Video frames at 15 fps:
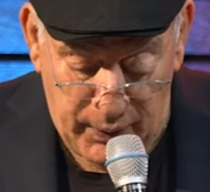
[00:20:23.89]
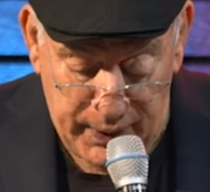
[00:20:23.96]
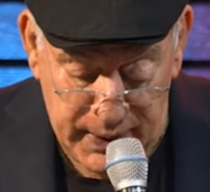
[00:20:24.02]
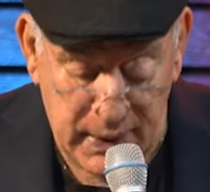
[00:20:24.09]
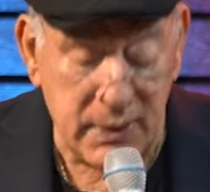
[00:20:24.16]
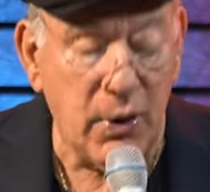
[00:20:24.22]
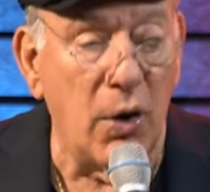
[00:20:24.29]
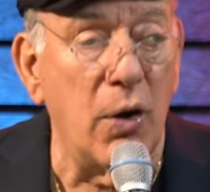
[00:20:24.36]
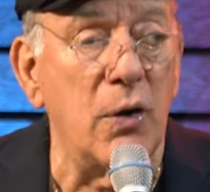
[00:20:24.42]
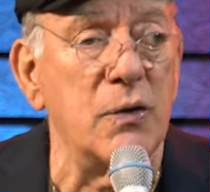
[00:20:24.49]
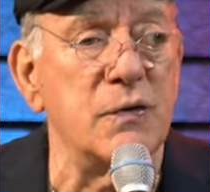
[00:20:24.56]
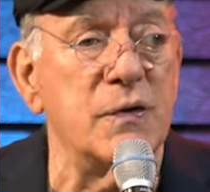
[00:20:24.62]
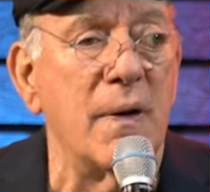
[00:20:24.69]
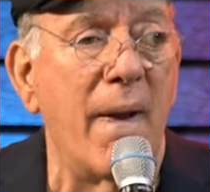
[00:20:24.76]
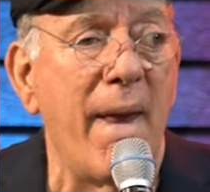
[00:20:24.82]
He
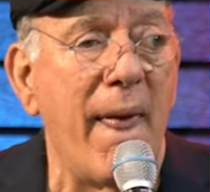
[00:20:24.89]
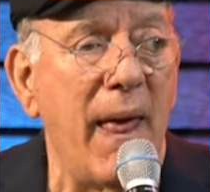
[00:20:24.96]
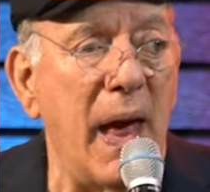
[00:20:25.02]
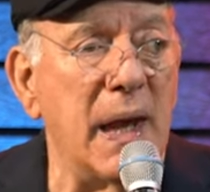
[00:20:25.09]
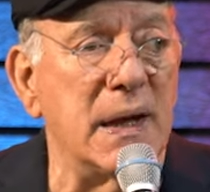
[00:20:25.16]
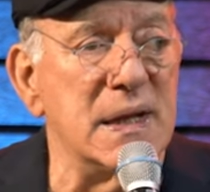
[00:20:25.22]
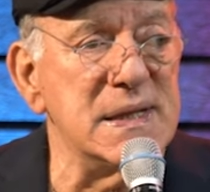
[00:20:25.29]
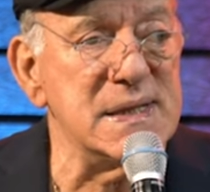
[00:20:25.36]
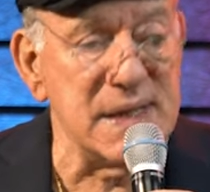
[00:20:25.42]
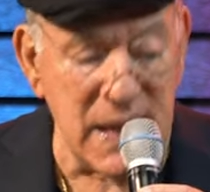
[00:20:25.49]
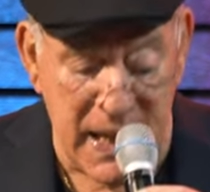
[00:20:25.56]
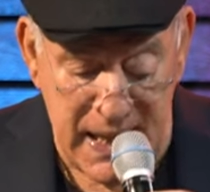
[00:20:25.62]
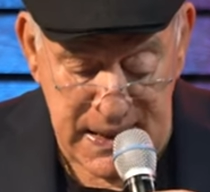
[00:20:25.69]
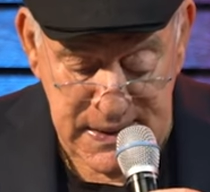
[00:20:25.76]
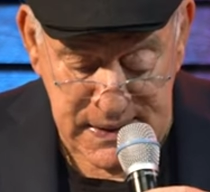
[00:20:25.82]
goes and he
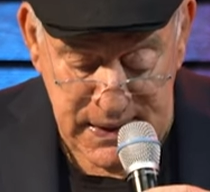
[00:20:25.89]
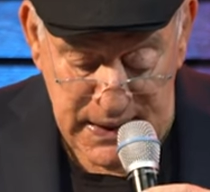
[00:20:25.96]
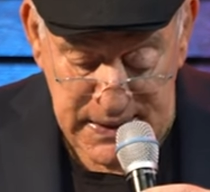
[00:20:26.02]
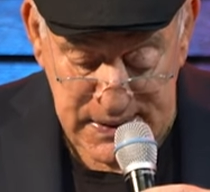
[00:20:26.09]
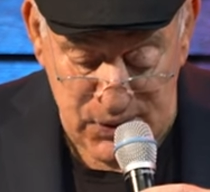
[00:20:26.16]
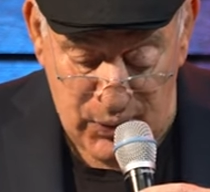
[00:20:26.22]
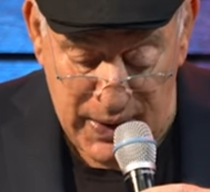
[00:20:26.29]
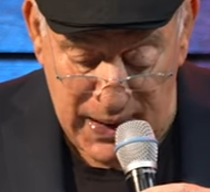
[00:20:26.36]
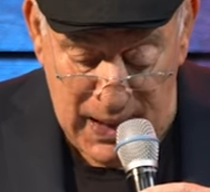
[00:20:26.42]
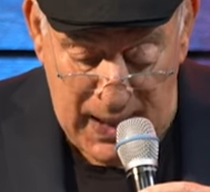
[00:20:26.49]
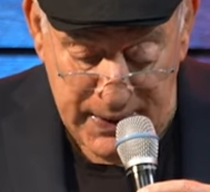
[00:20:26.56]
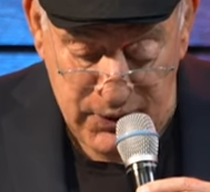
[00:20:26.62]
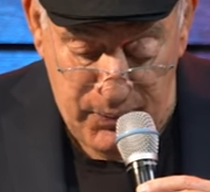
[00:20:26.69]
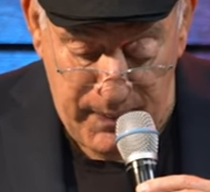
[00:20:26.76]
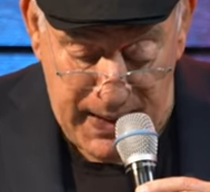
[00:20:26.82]
slays the
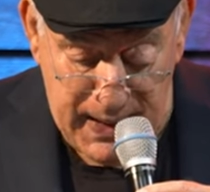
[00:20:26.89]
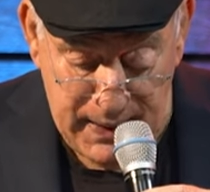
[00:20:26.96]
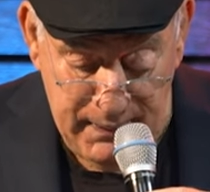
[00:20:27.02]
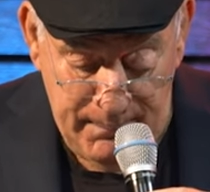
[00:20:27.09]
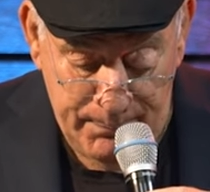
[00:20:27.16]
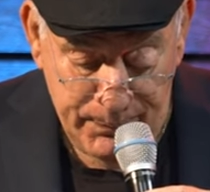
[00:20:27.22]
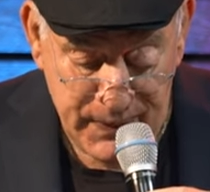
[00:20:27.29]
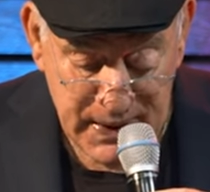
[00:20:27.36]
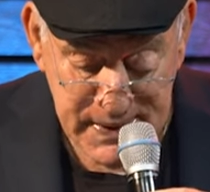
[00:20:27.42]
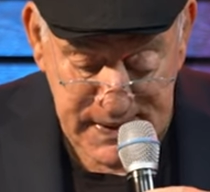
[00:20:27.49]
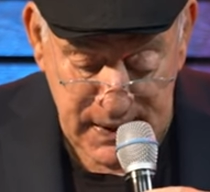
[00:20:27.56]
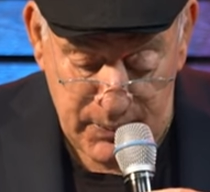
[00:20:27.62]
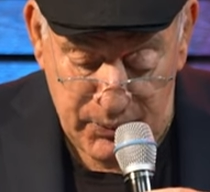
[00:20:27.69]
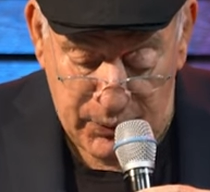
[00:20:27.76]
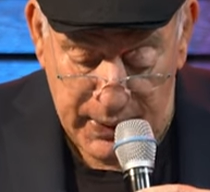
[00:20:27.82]
Israelite man,
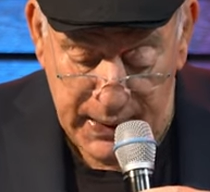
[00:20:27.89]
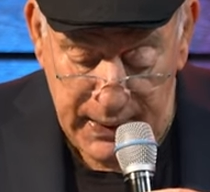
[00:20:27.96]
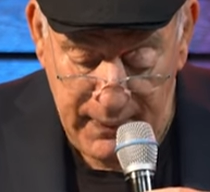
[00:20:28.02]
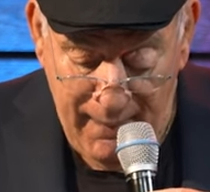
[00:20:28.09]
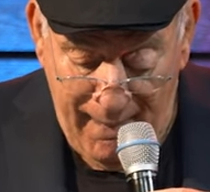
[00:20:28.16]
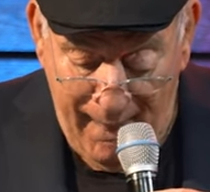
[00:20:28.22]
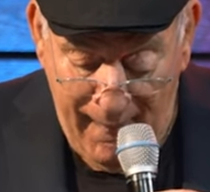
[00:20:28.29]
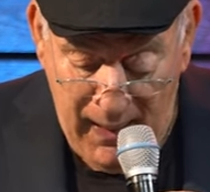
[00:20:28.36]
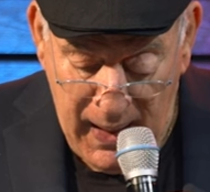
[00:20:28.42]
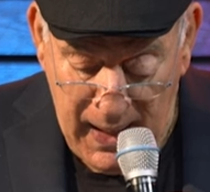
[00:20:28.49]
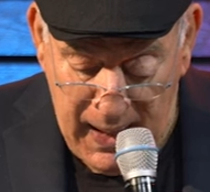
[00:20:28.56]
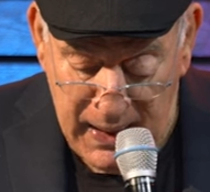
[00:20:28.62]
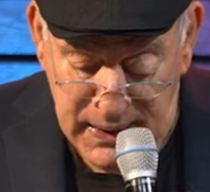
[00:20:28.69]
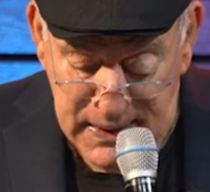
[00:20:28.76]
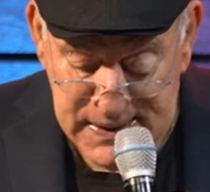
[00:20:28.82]
Zimri,
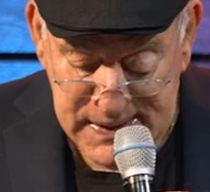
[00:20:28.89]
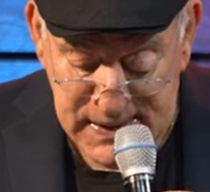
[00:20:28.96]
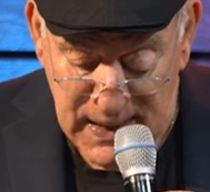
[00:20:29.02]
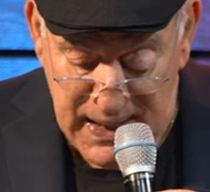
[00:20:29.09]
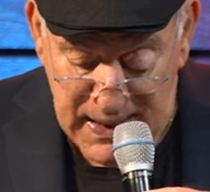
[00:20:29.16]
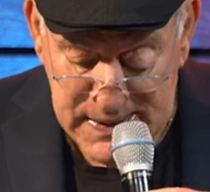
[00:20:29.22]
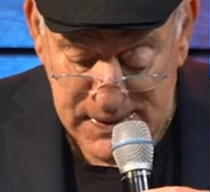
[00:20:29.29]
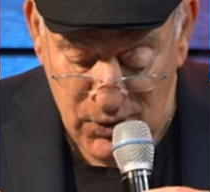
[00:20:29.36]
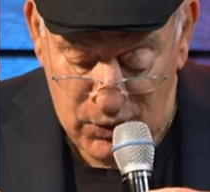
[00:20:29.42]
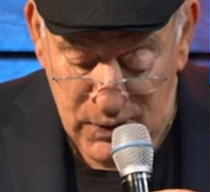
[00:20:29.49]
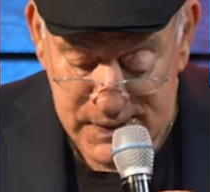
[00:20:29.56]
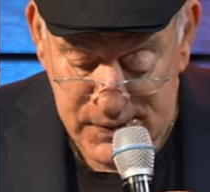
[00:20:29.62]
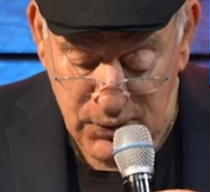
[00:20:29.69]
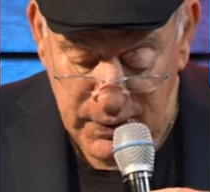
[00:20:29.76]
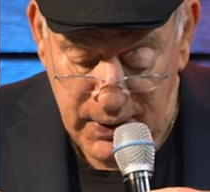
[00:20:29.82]
and he slays
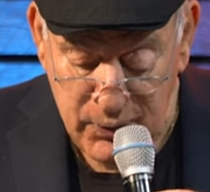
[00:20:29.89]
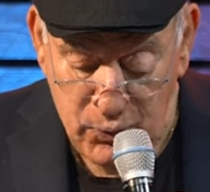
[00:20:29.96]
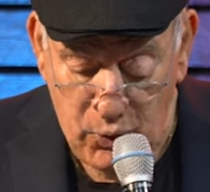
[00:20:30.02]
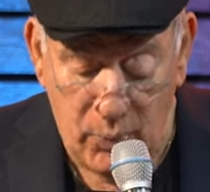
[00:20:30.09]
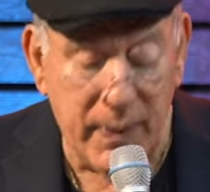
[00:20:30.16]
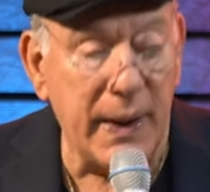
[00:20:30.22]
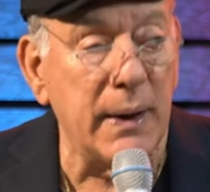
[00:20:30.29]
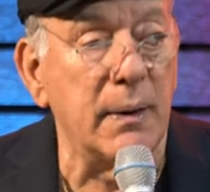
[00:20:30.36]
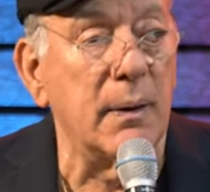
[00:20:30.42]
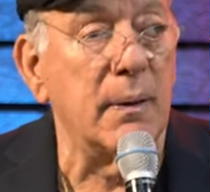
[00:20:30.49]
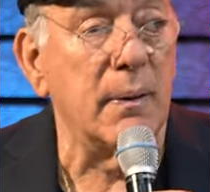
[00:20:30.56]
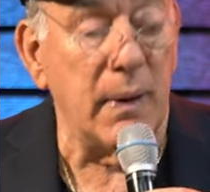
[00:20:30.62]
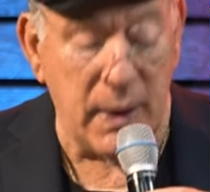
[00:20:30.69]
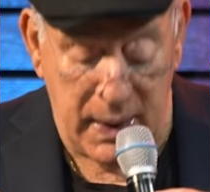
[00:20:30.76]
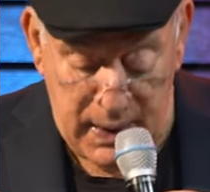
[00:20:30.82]
also the woman,
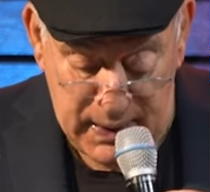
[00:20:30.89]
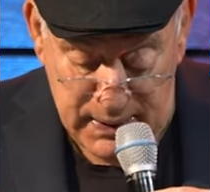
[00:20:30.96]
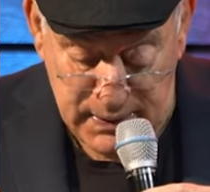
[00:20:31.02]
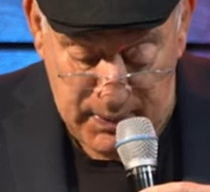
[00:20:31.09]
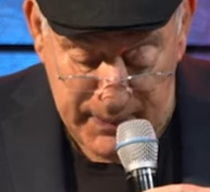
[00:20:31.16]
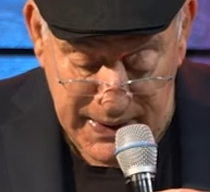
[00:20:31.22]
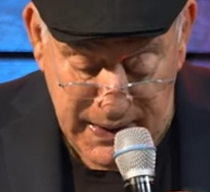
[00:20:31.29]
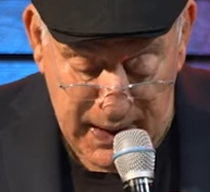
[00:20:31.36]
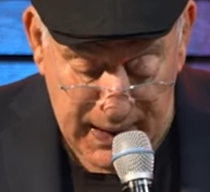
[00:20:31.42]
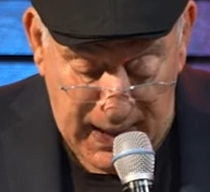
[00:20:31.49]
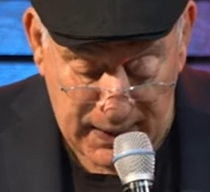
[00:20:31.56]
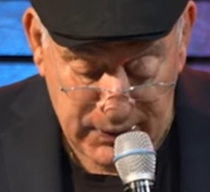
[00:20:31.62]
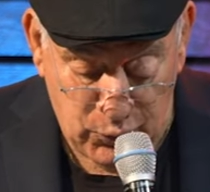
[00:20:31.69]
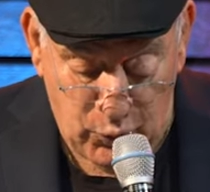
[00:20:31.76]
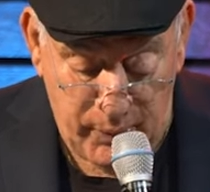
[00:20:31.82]
the
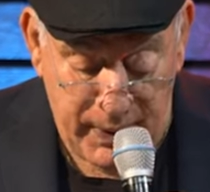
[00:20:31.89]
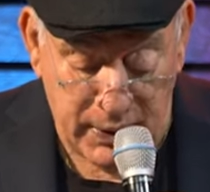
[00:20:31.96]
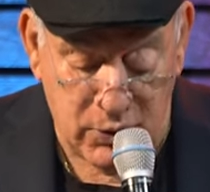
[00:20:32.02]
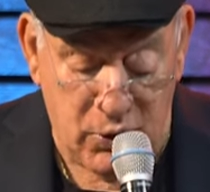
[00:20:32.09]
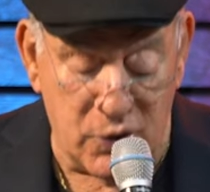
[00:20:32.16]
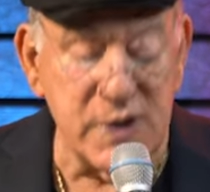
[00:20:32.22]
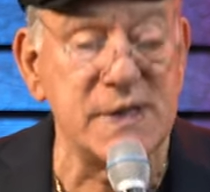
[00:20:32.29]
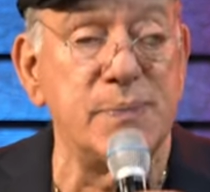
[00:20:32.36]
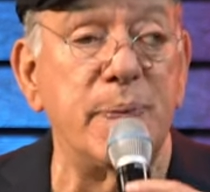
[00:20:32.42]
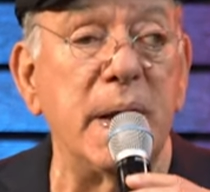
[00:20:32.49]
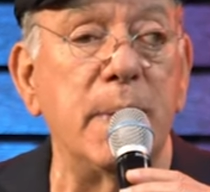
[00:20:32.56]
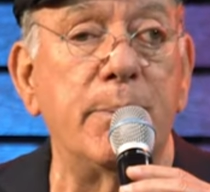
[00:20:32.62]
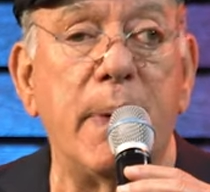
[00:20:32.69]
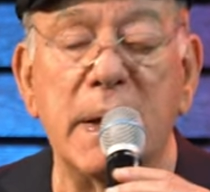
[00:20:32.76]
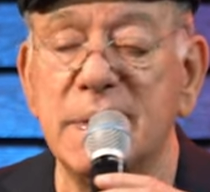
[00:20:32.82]
Midianite woman,
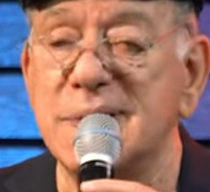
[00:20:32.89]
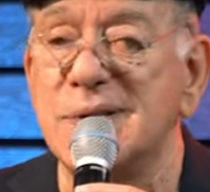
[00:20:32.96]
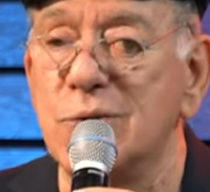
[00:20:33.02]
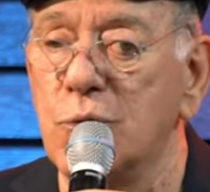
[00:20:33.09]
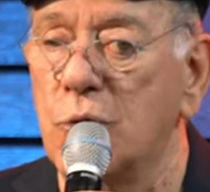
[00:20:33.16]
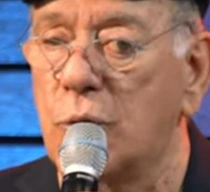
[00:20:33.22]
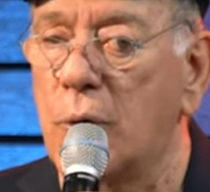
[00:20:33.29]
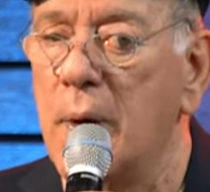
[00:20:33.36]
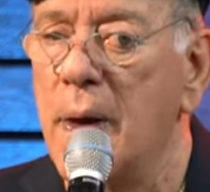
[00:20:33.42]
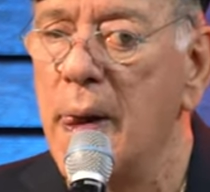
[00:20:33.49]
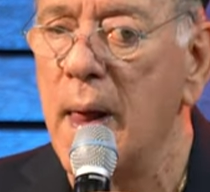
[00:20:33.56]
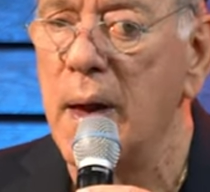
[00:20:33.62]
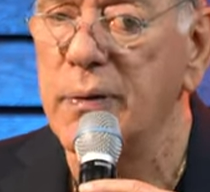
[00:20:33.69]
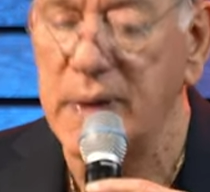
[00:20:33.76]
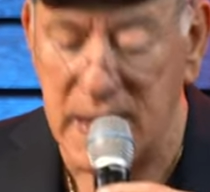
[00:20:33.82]
Kozbi bat Tzur.
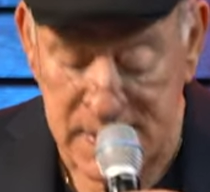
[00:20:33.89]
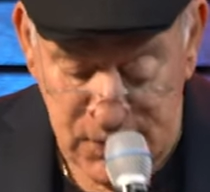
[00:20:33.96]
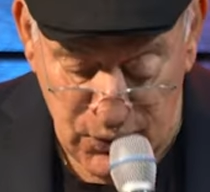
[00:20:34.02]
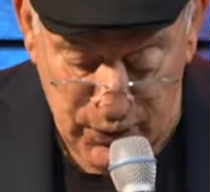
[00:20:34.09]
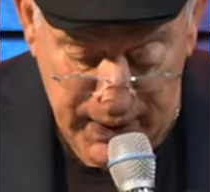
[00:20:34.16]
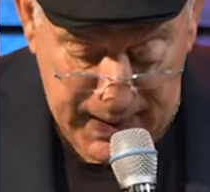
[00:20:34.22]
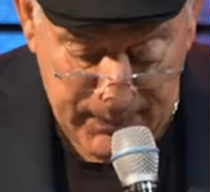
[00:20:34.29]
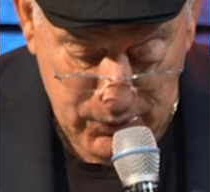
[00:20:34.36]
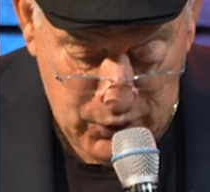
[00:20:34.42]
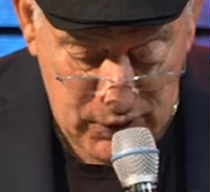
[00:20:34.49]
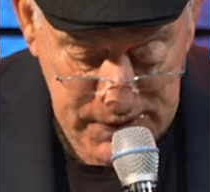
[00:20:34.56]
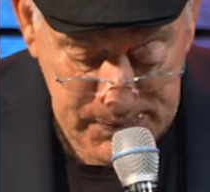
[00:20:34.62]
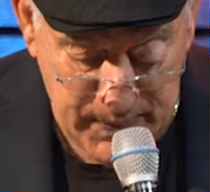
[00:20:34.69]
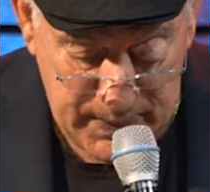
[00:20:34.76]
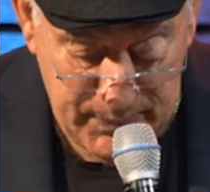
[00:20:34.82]
That's her name,
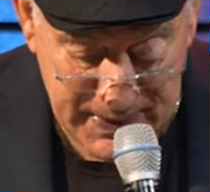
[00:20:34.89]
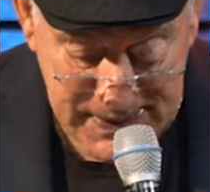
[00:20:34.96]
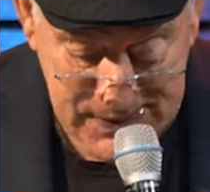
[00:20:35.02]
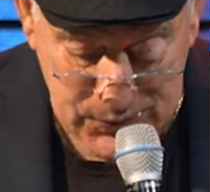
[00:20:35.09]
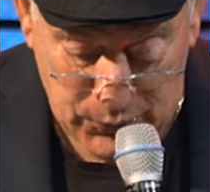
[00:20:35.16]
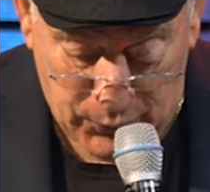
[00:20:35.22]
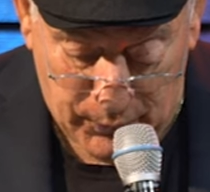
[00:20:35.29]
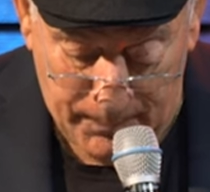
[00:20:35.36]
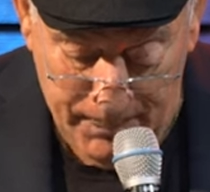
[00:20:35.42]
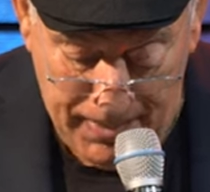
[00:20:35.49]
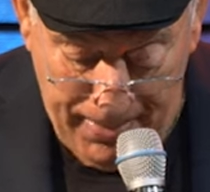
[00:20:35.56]
Kozbi bat Tzur.